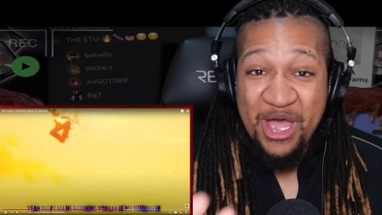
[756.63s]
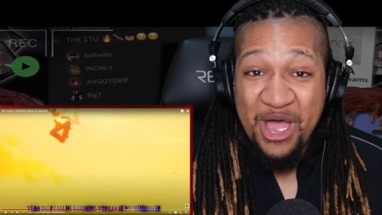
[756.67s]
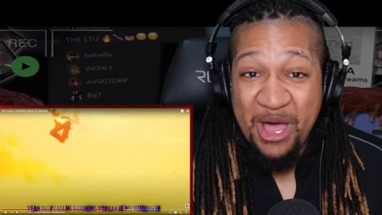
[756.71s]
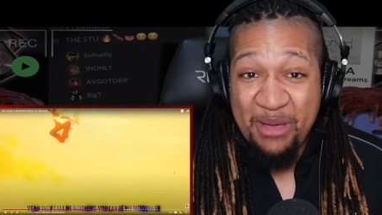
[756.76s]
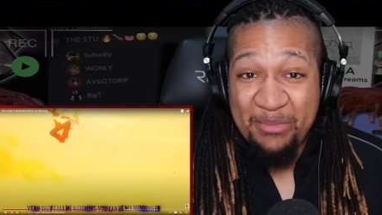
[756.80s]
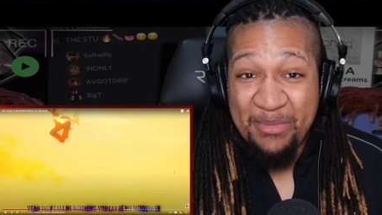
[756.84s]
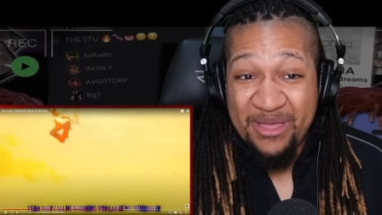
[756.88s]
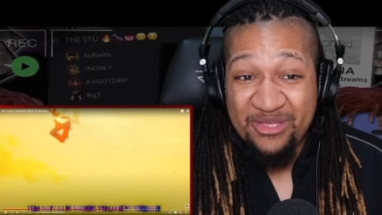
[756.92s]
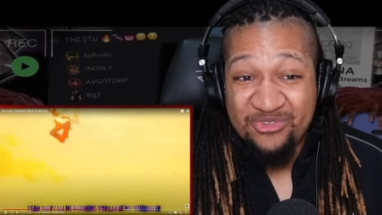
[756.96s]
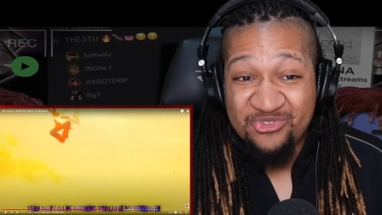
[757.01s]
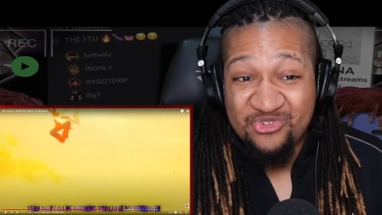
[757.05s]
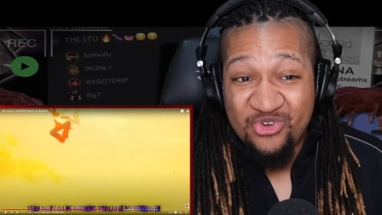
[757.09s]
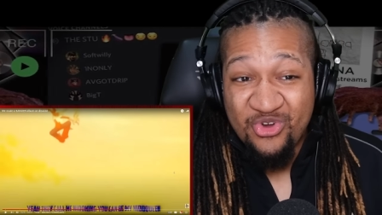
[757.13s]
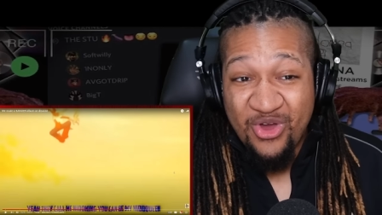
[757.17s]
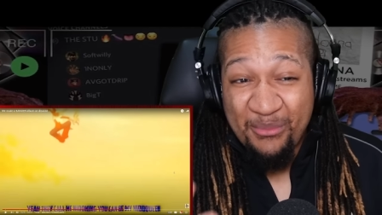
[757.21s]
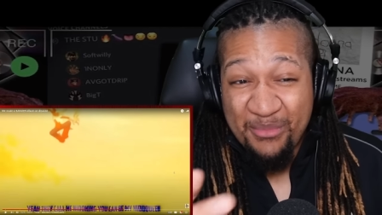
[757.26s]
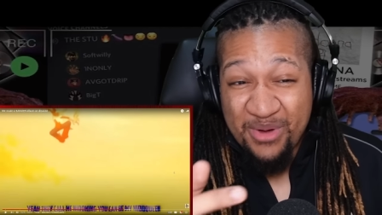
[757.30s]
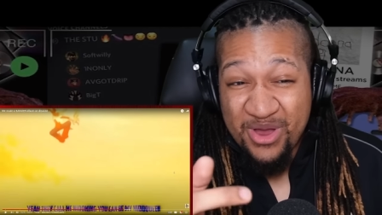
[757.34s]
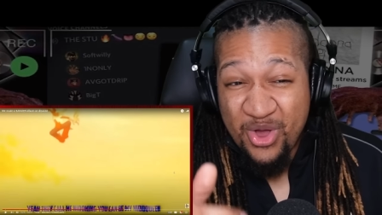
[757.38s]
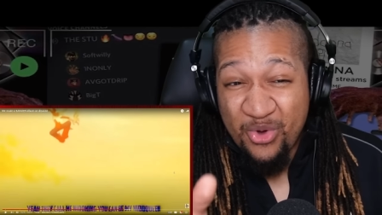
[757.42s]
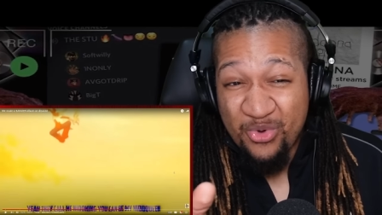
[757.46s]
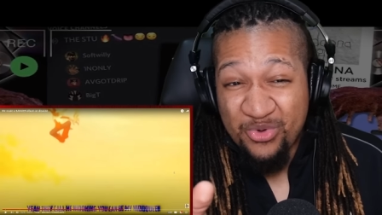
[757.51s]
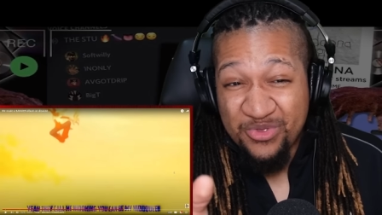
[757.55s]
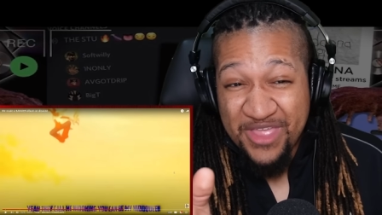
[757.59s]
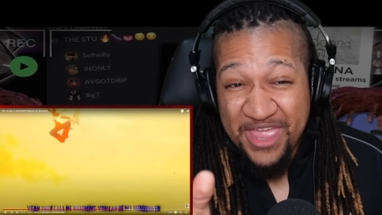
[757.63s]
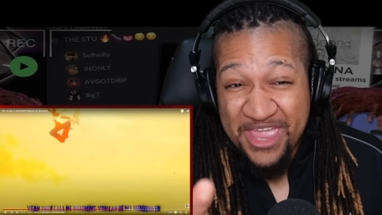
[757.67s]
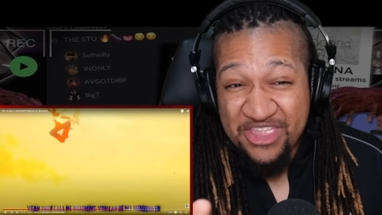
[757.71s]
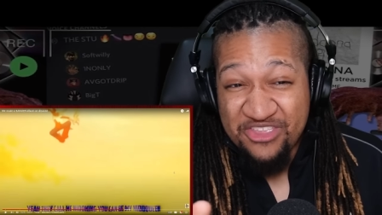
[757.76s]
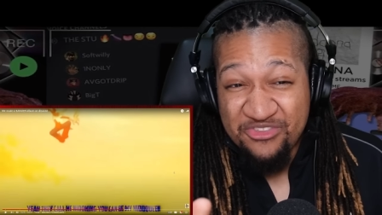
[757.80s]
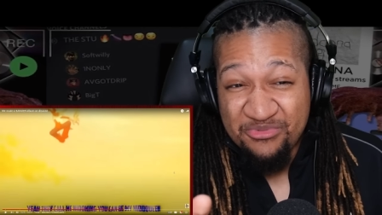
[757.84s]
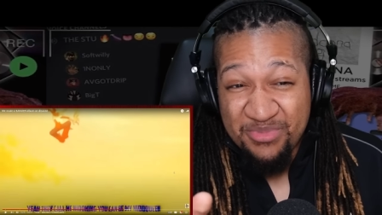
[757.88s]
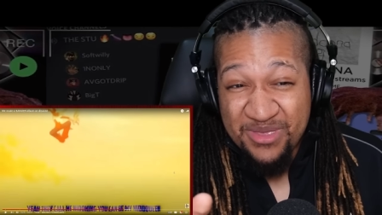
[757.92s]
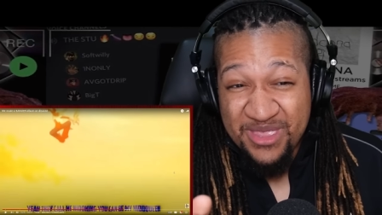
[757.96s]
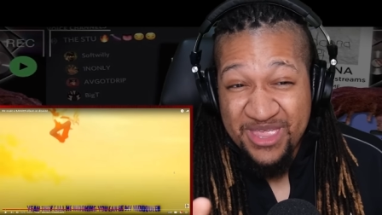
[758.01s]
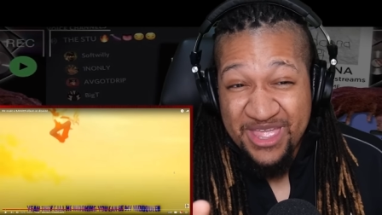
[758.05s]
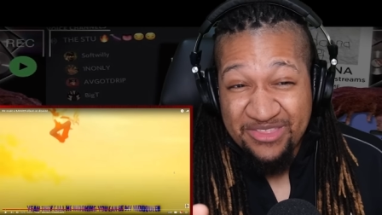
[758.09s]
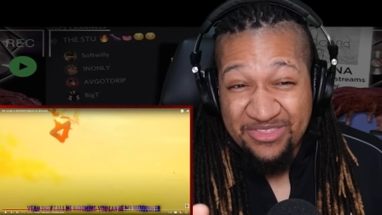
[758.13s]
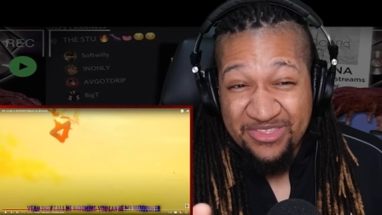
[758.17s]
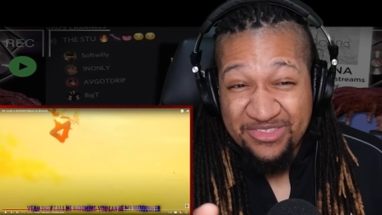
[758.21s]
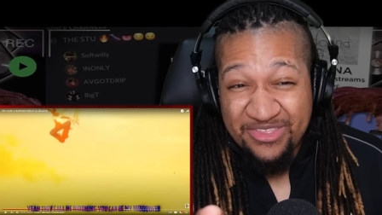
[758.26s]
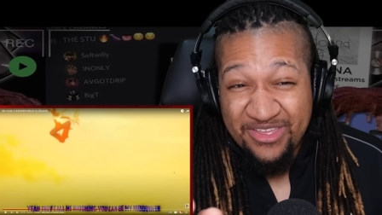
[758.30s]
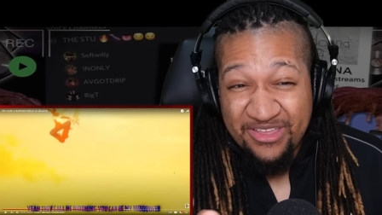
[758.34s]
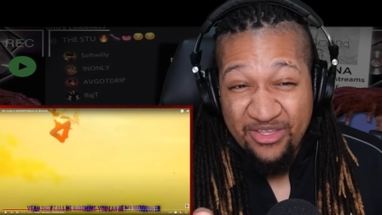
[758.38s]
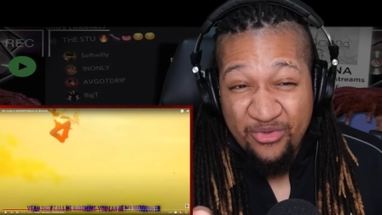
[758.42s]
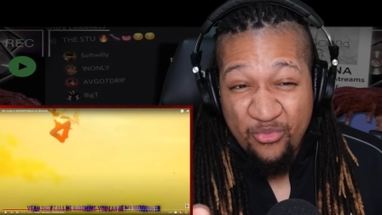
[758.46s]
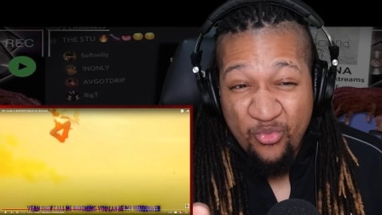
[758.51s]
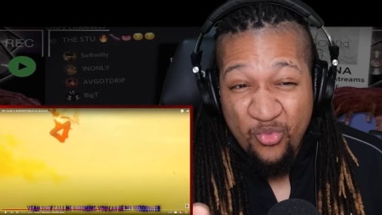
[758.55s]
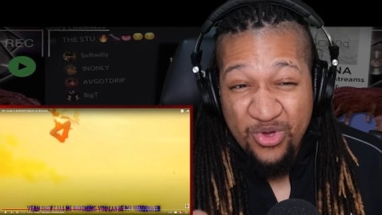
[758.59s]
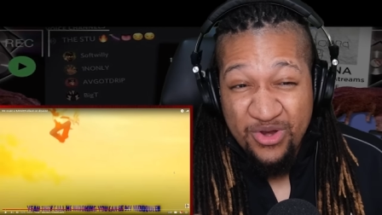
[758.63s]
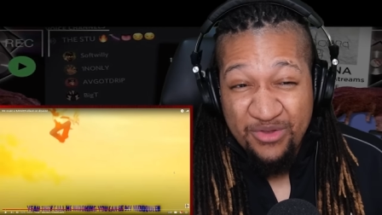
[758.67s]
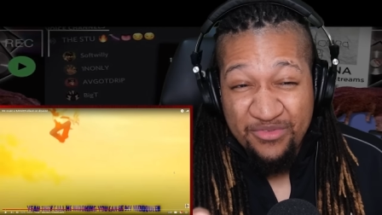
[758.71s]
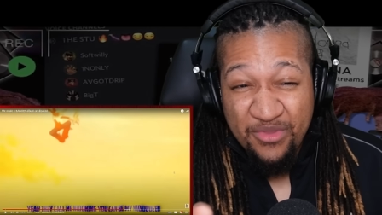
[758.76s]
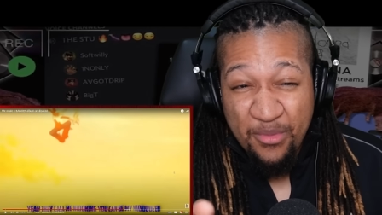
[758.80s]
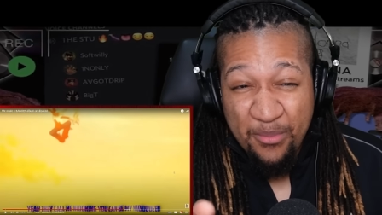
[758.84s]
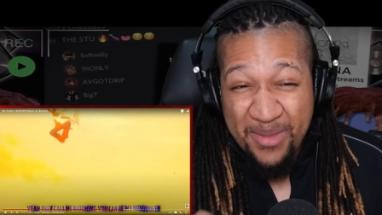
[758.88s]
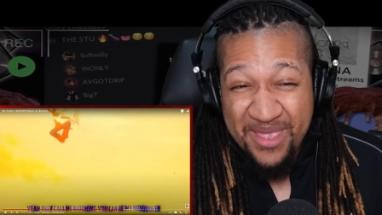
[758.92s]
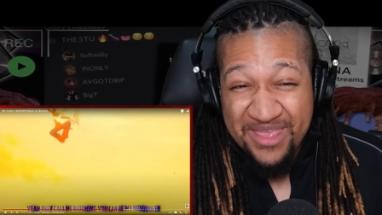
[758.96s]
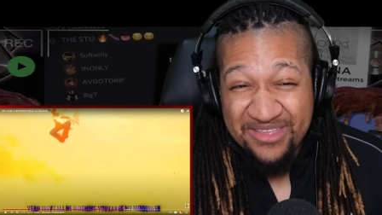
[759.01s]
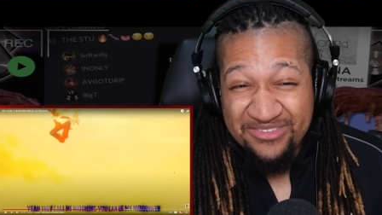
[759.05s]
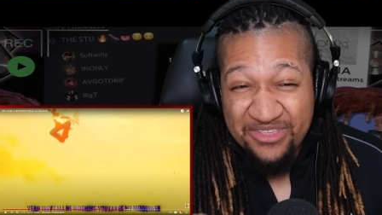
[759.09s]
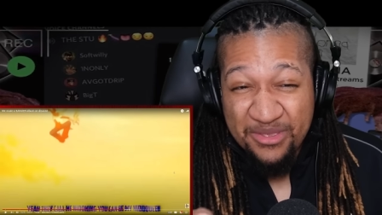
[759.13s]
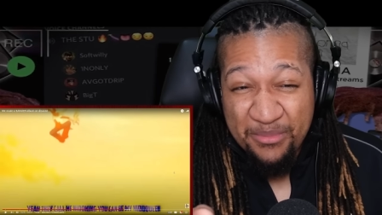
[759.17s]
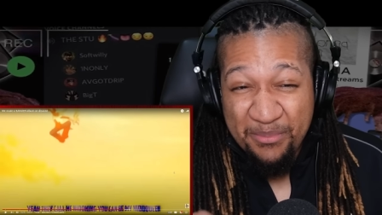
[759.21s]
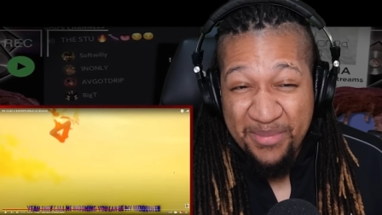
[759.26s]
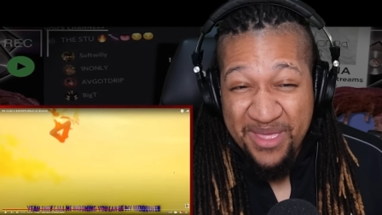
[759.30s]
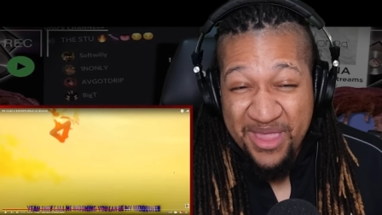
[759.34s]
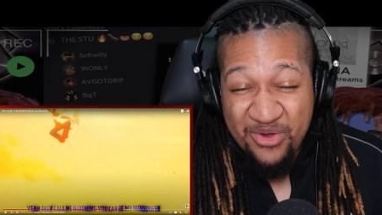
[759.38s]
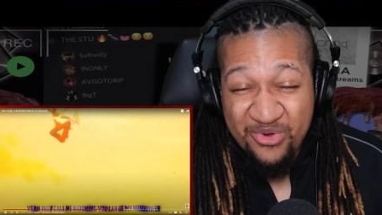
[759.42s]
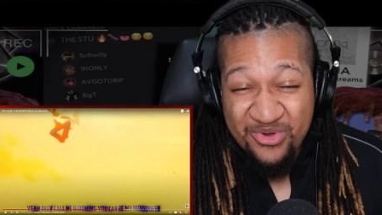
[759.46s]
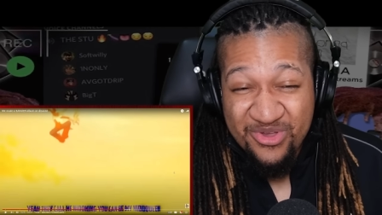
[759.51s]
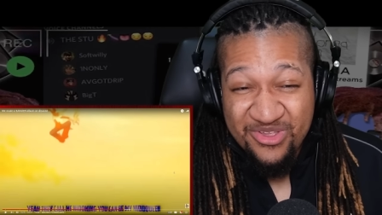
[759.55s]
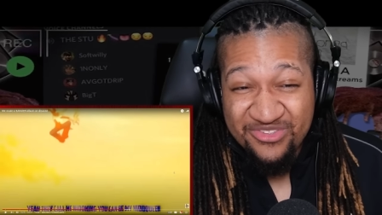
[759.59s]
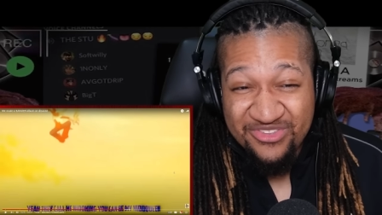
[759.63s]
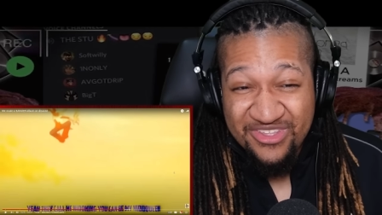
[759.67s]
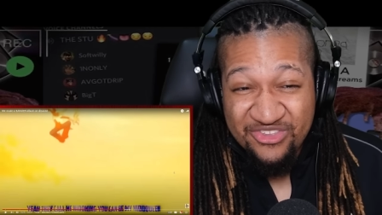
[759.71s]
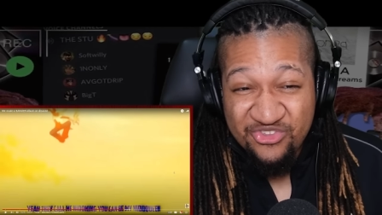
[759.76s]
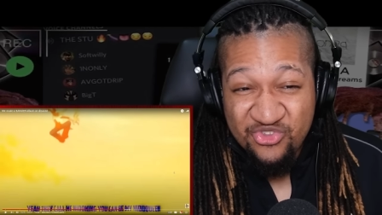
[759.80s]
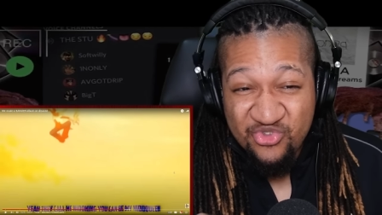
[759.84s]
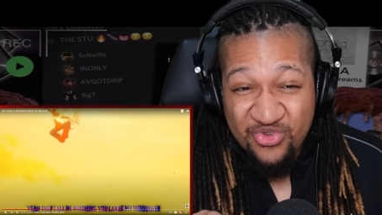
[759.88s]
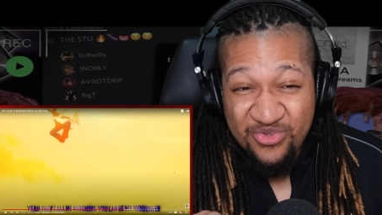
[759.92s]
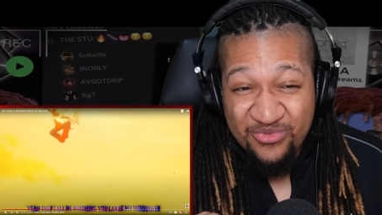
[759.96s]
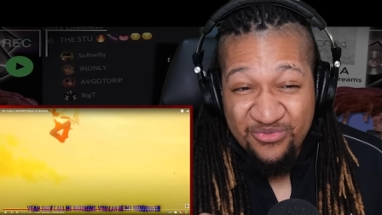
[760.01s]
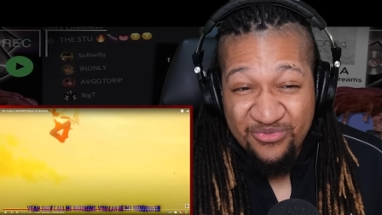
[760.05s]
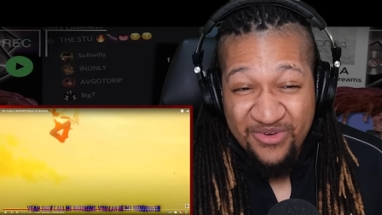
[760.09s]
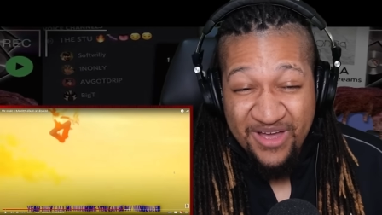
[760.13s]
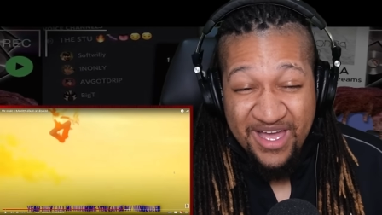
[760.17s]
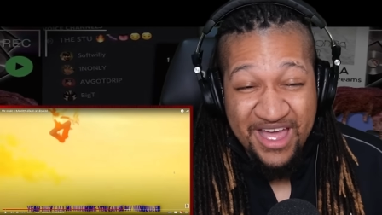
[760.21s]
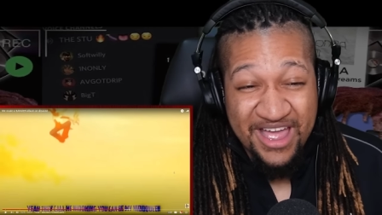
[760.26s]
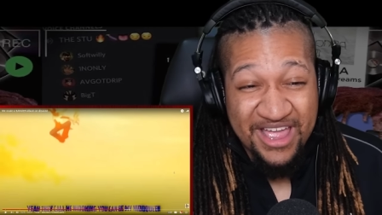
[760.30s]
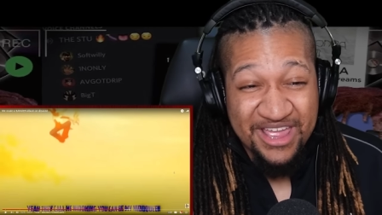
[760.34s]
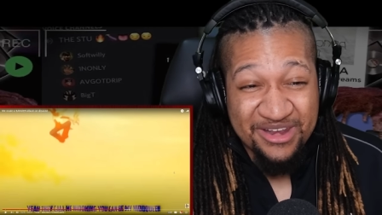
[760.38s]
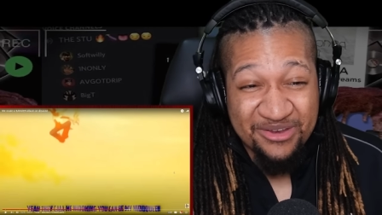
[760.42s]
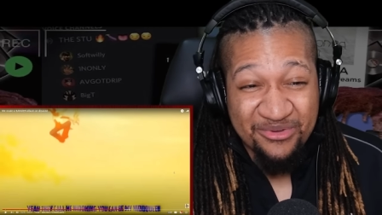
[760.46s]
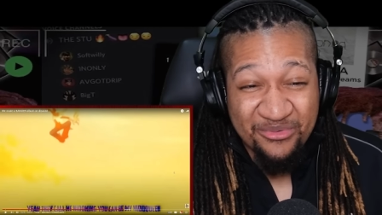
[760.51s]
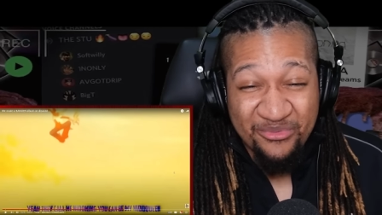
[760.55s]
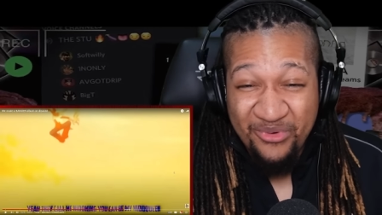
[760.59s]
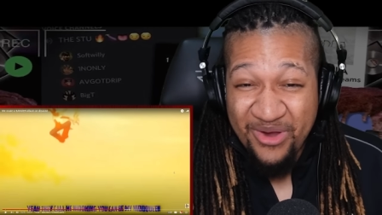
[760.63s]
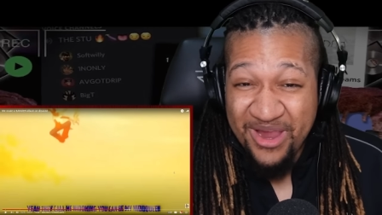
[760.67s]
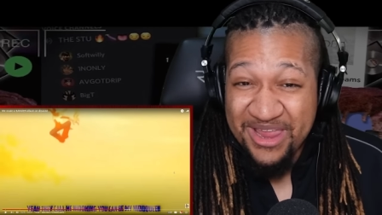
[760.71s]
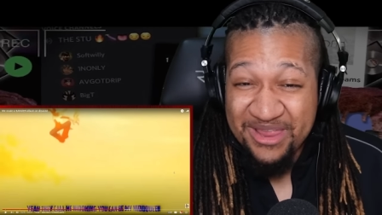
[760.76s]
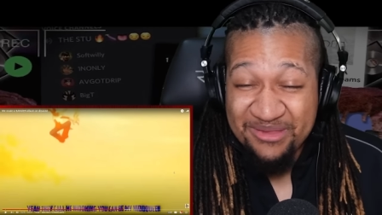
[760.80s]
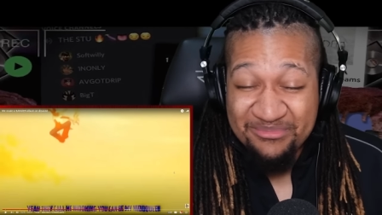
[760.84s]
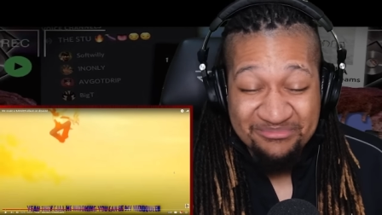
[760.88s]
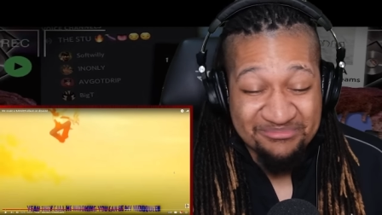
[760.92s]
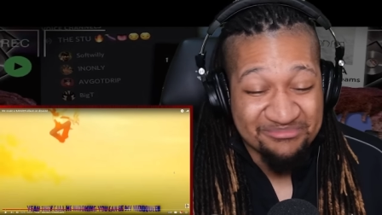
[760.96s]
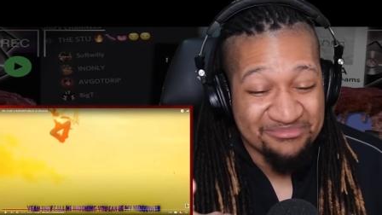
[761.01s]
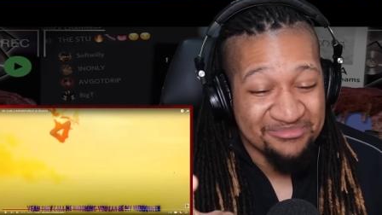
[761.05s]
I'm not sure. I'm gonna go with the HP. I think it's like one of the basic berries that you could find, right?